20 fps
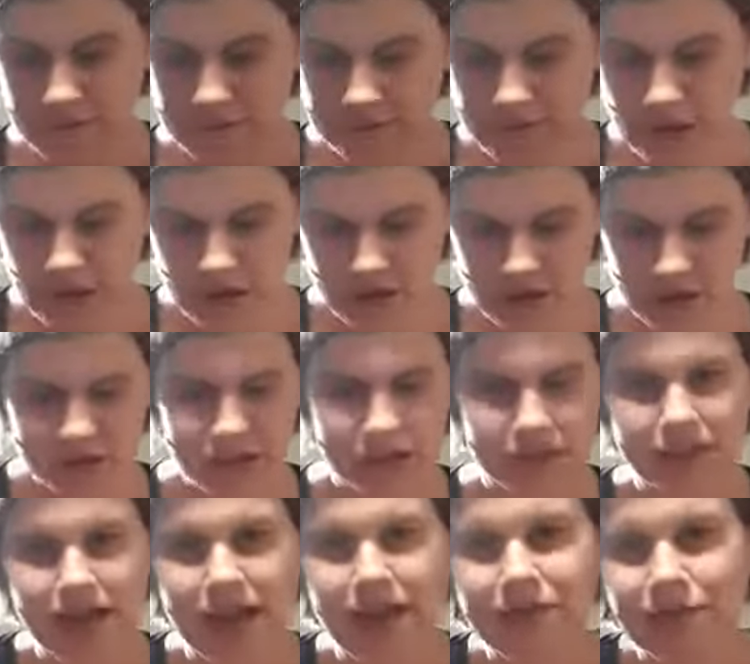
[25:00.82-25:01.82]
first
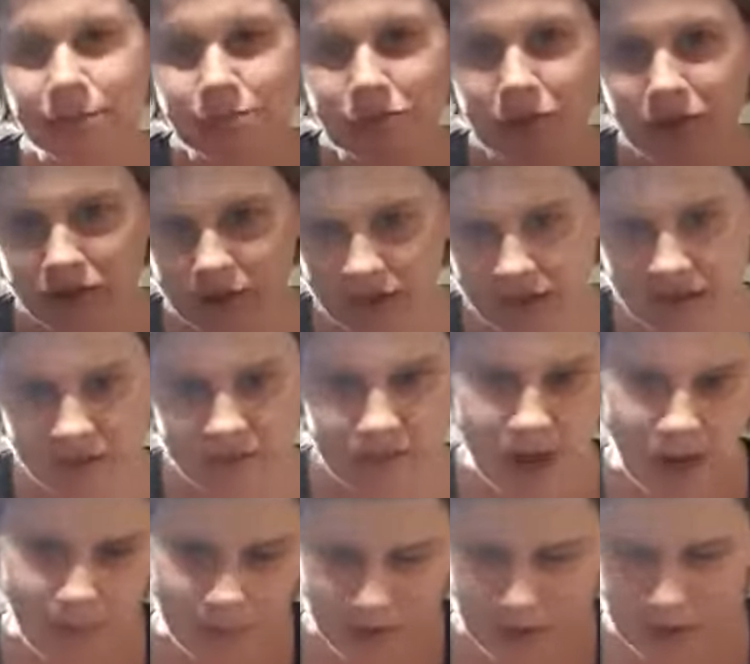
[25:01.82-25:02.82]
ever broke in a
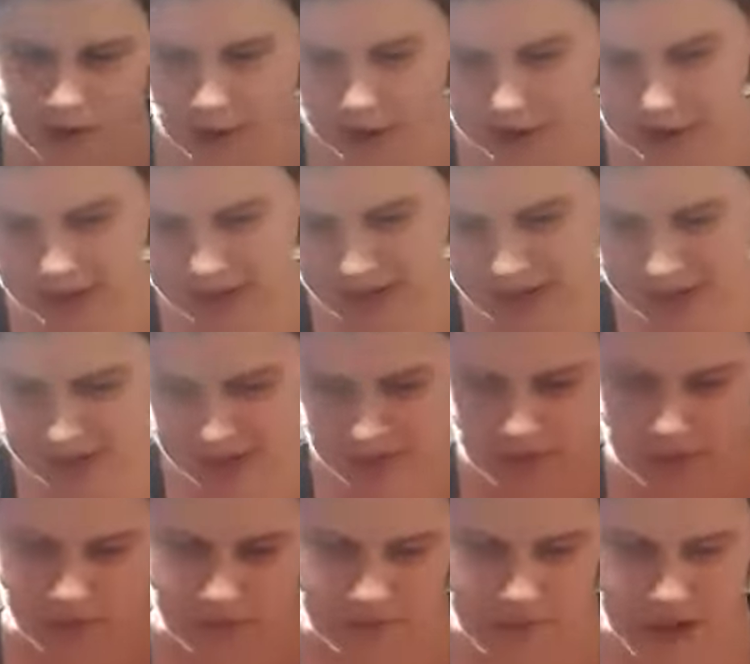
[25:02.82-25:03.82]
wrap. I holidayed
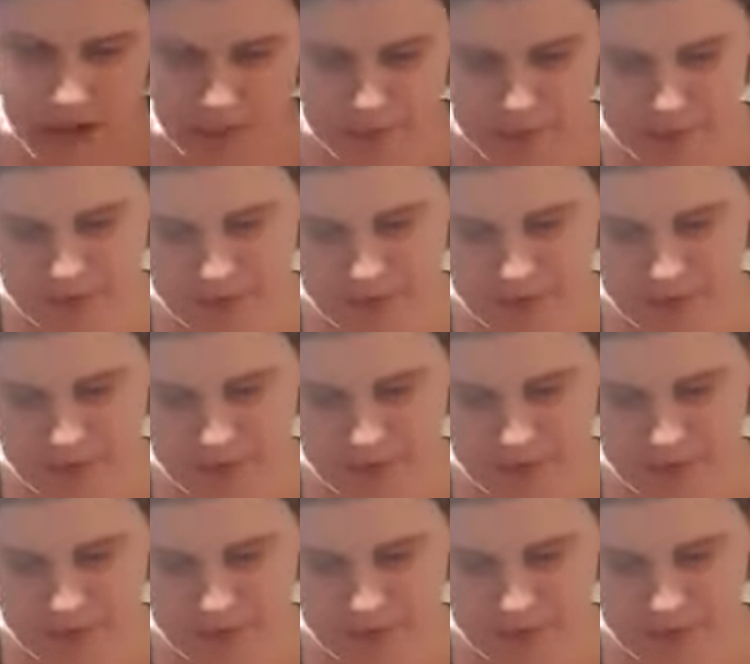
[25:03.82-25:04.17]
a wrap